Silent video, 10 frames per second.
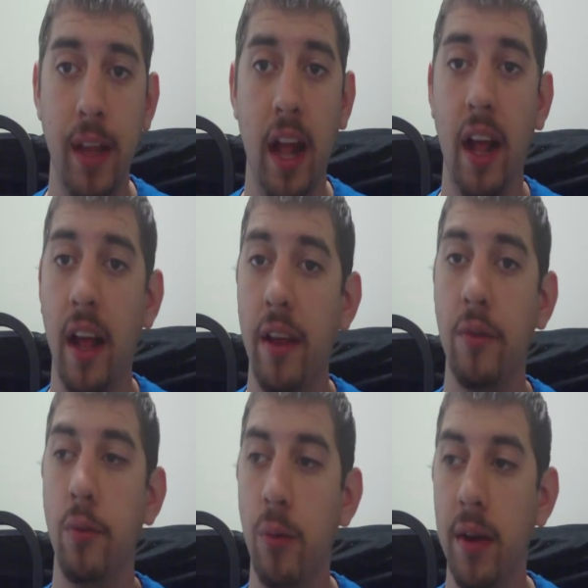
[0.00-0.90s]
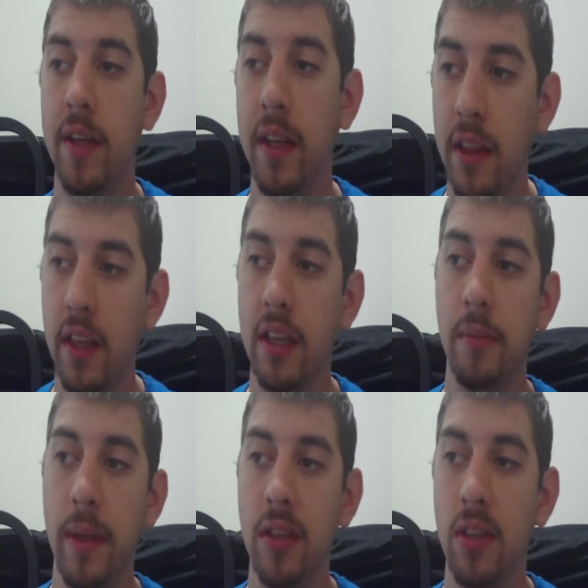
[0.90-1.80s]
I really think
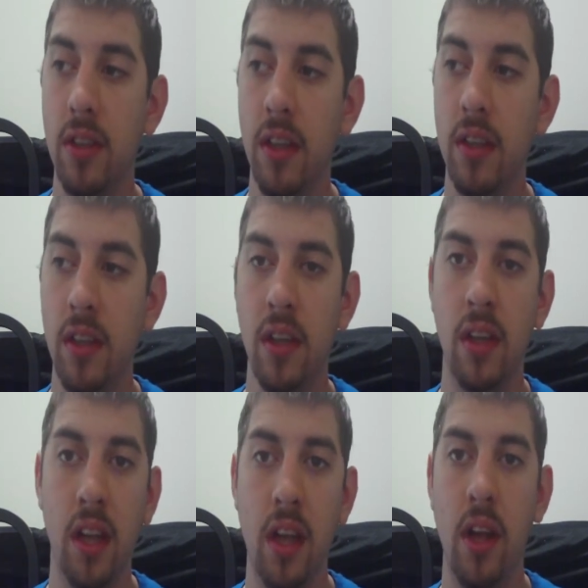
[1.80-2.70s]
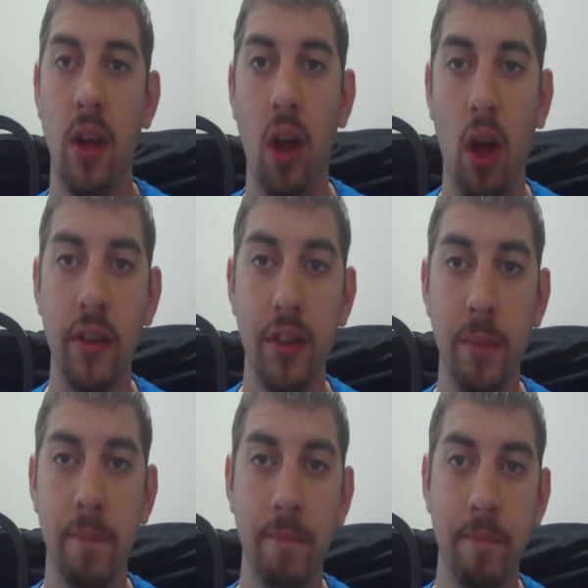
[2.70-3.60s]
Spencer's
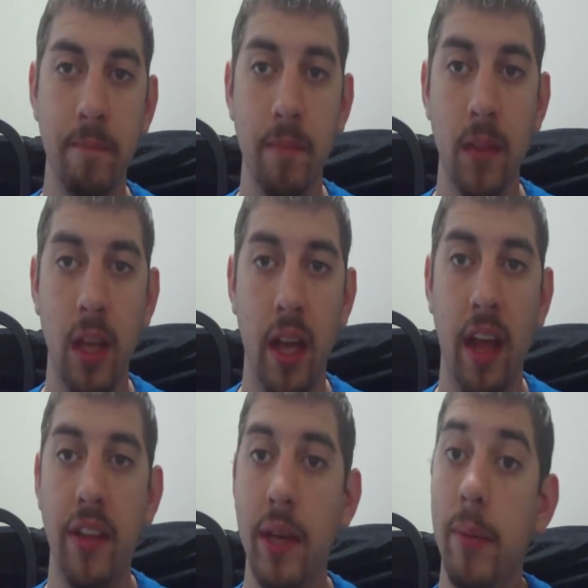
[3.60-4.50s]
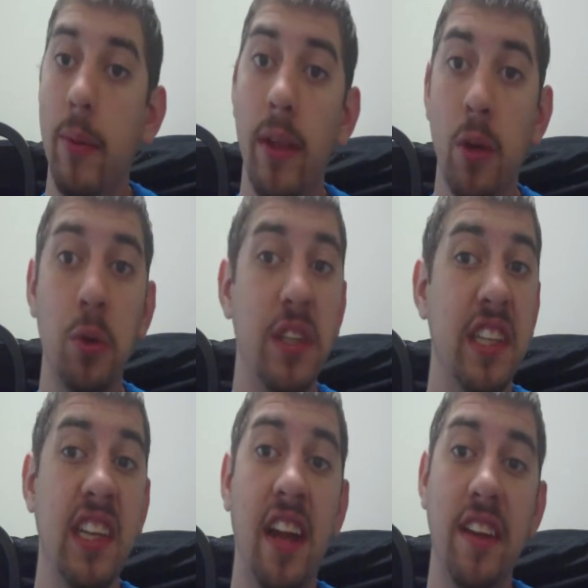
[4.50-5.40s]
awesome. I think it'd be really cool to
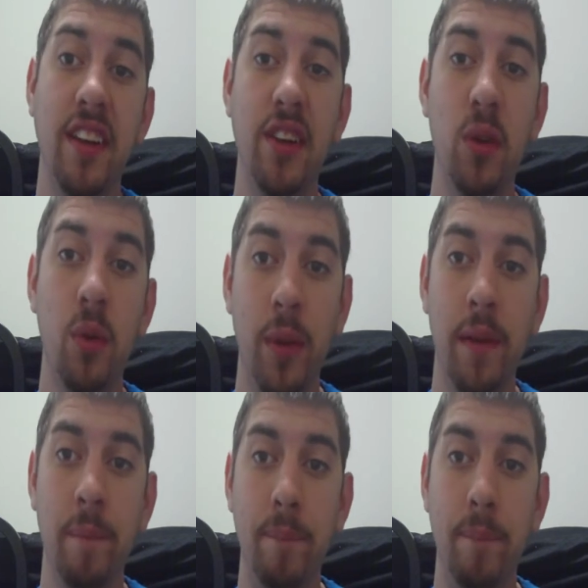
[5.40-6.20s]
see a 19-year-old win.